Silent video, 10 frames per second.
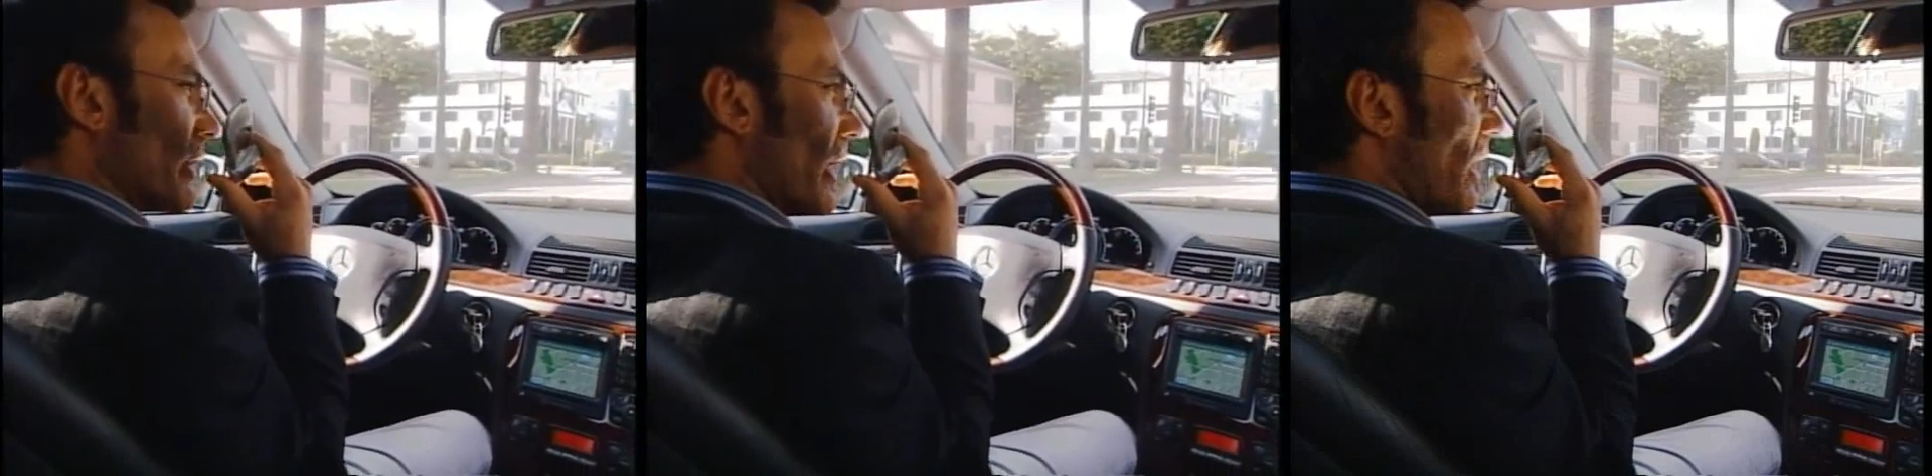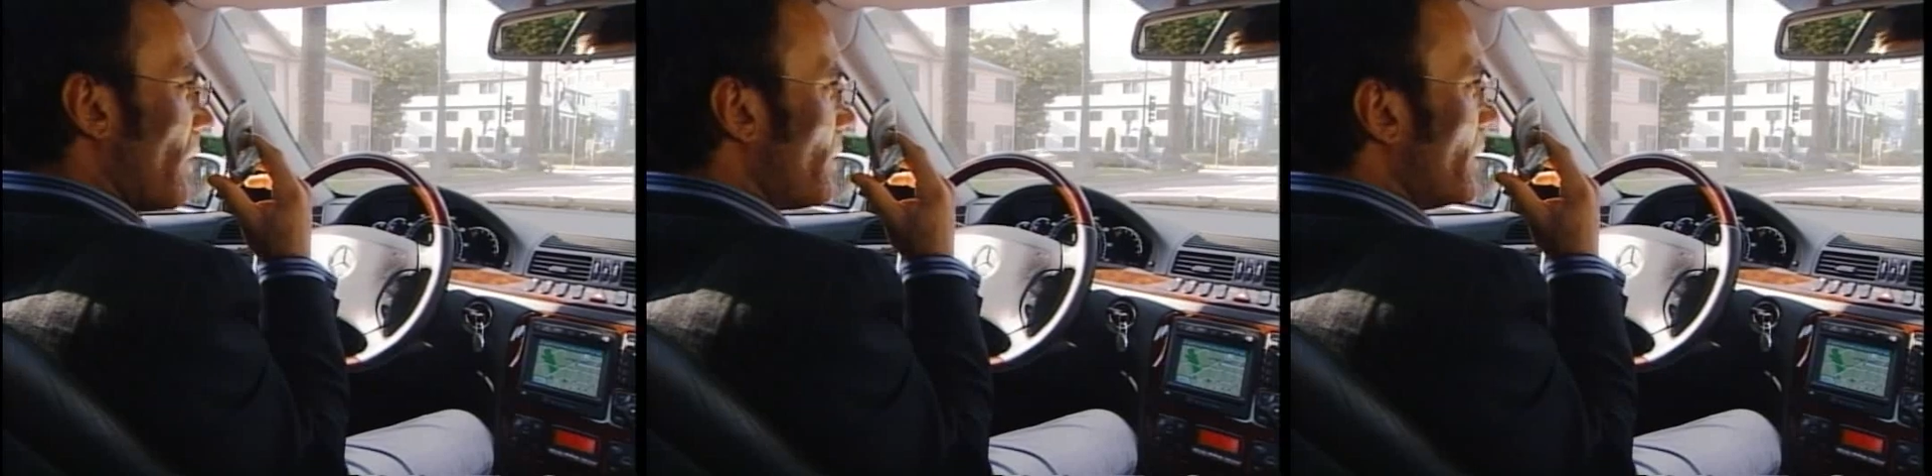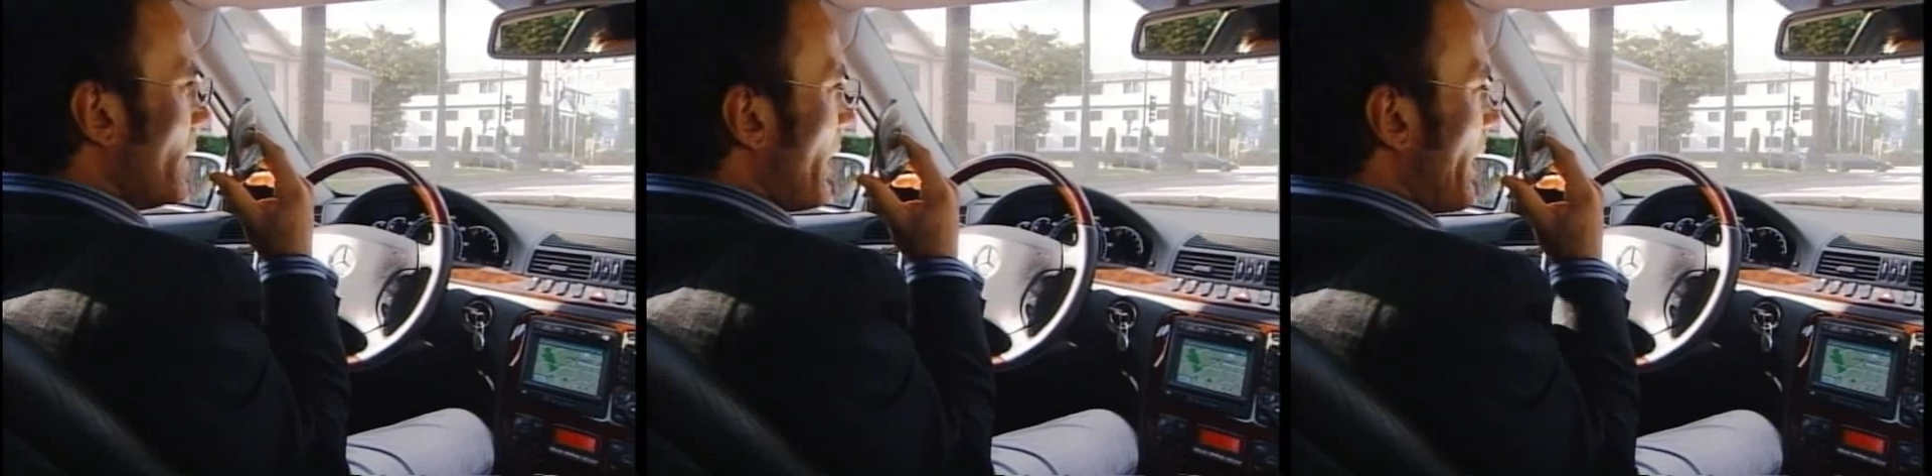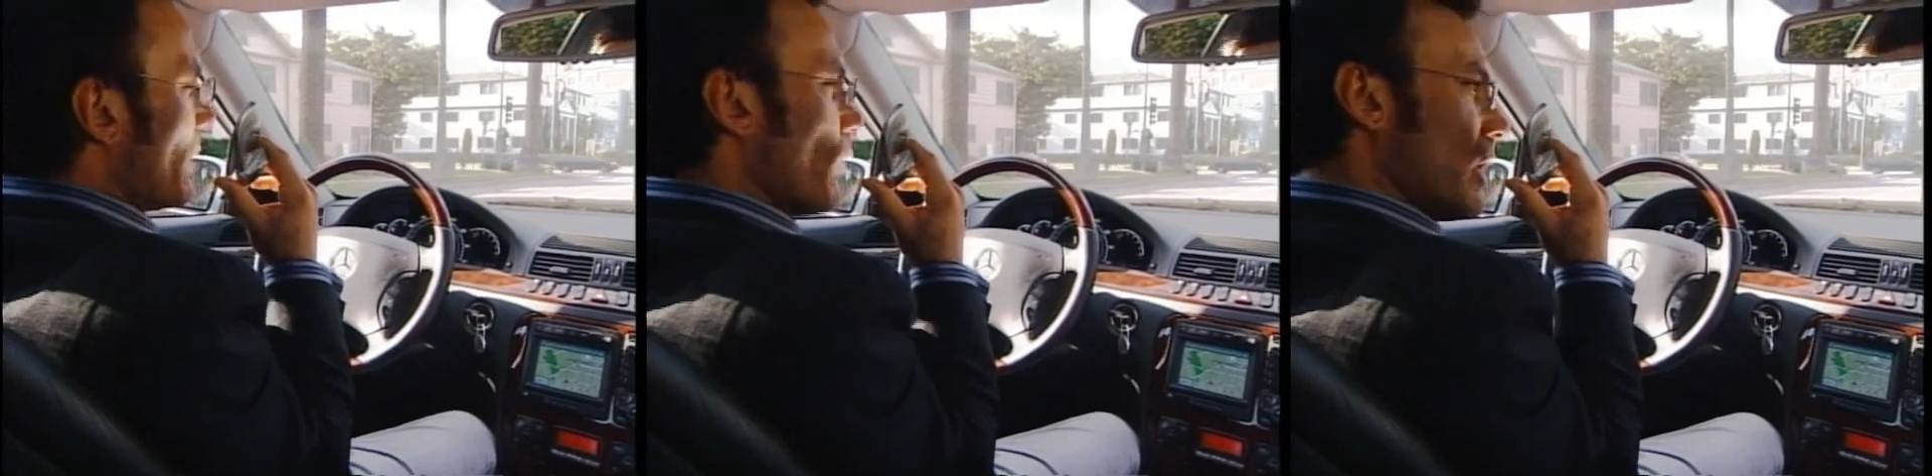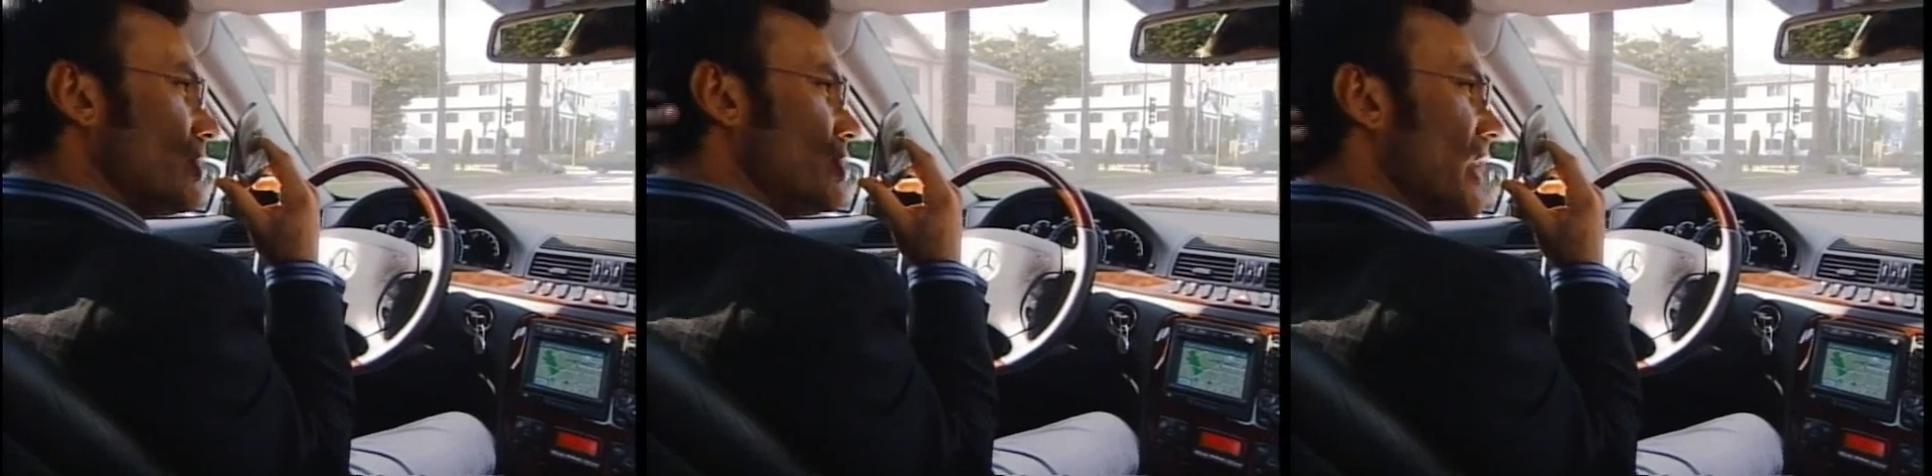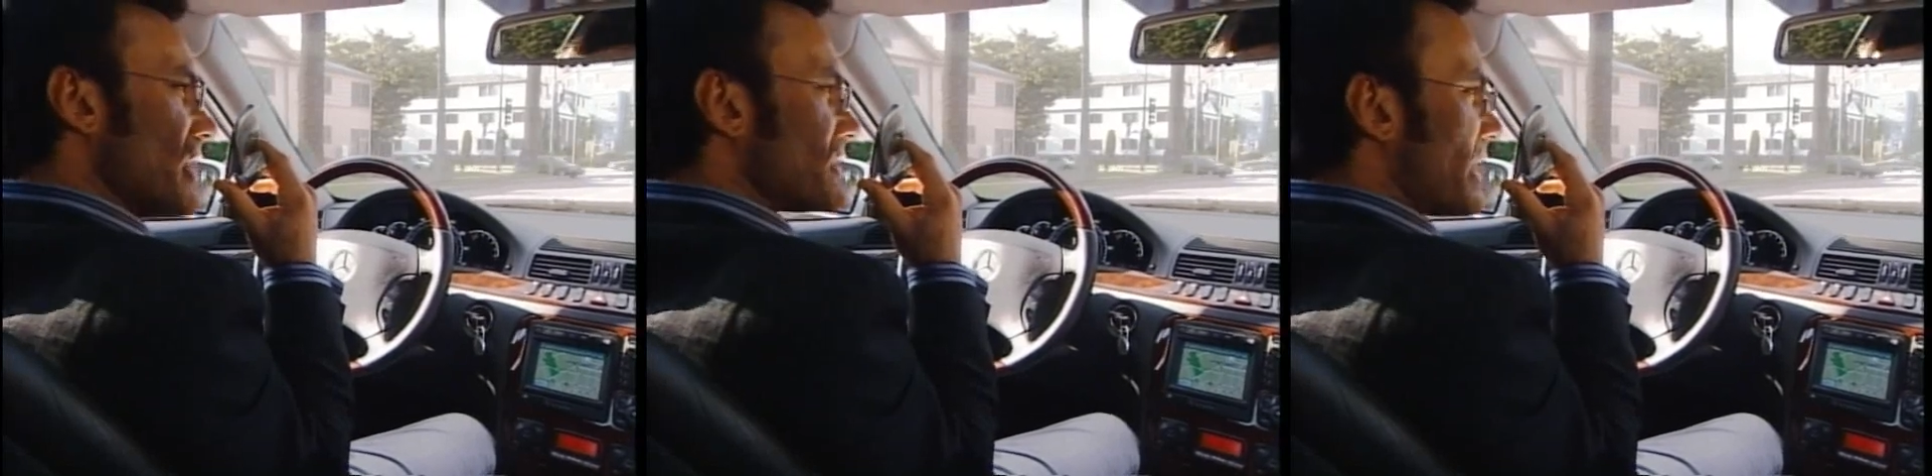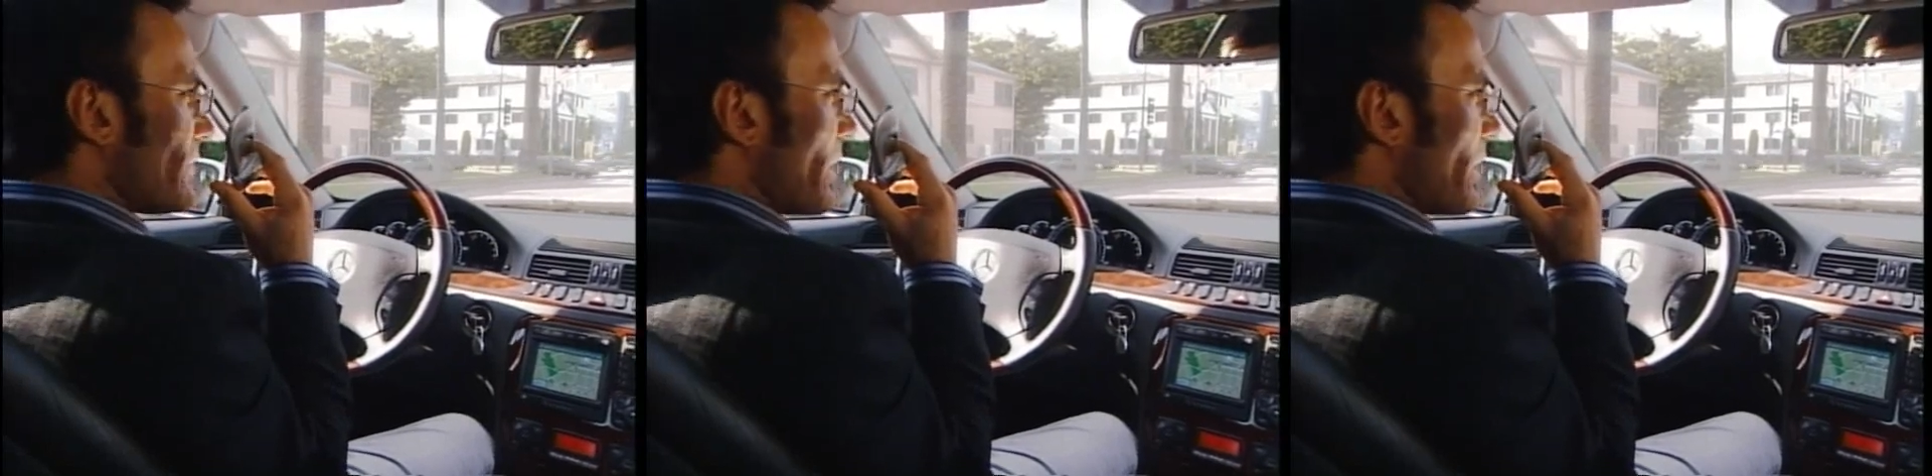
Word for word: ago, and why don't you guys give